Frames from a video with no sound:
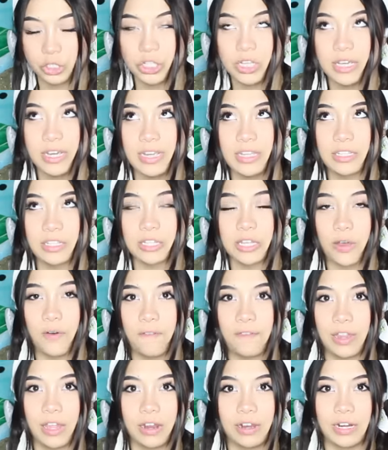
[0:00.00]
She is so
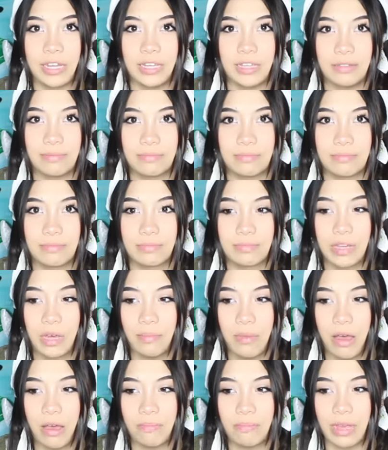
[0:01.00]
flirty.
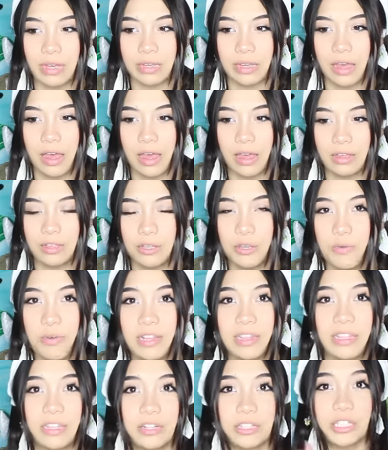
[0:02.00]
Come on, Becca. You
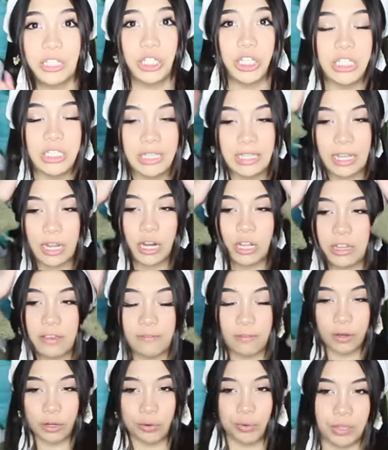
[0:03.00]
are literally, she's literally
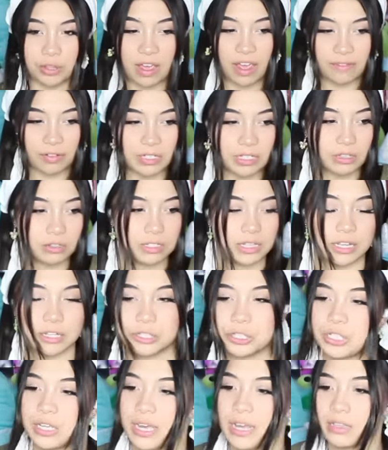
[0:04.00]
flirting with her every single
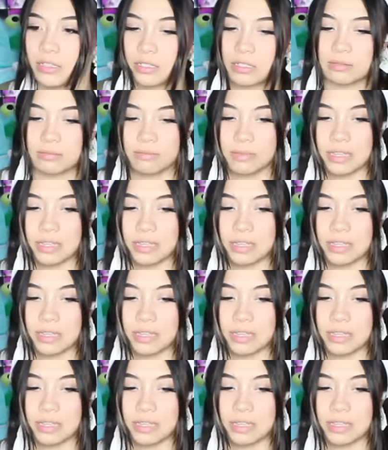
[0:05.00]
second she gets.